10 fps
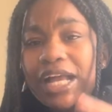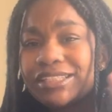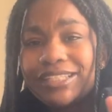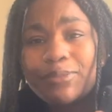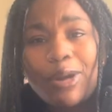
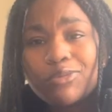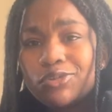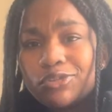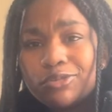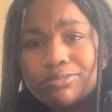sit in my
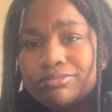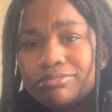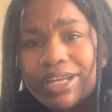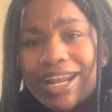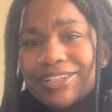room
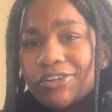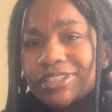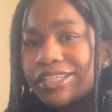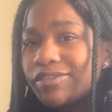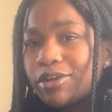and I turn
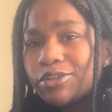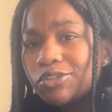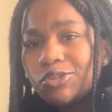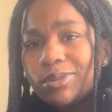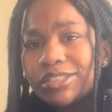the TV on
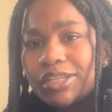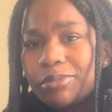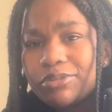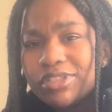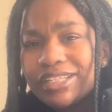YouTube, listen to
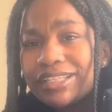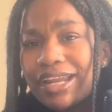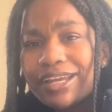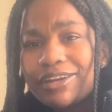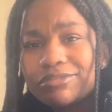music, then
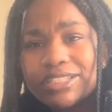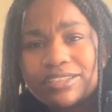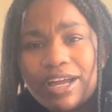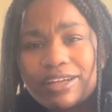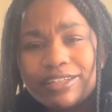I get on
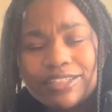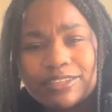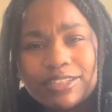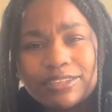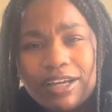TikTok and listen
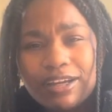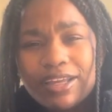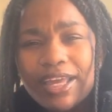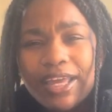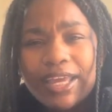to TikTok,
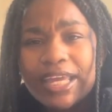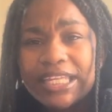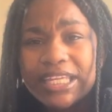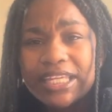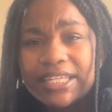and
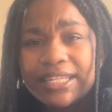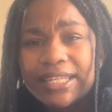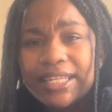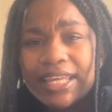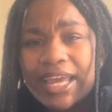then
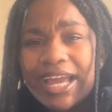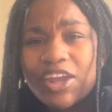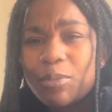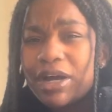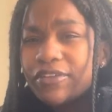I get
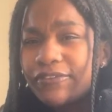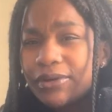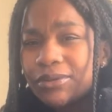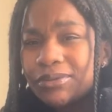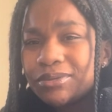on my other
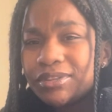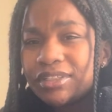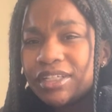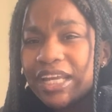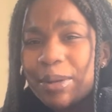phone
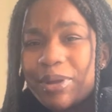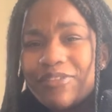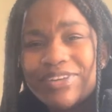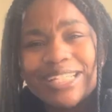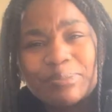and I'll be
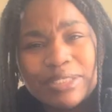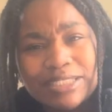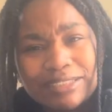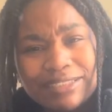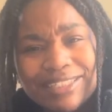on
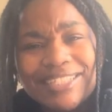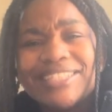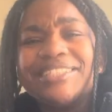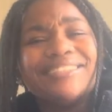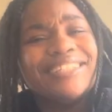Facebook.
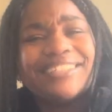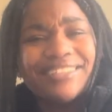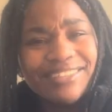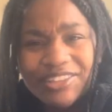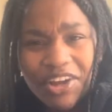
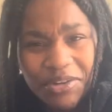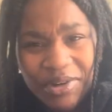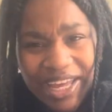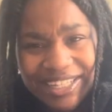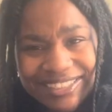Do y'all do
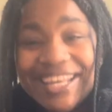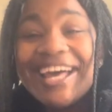that?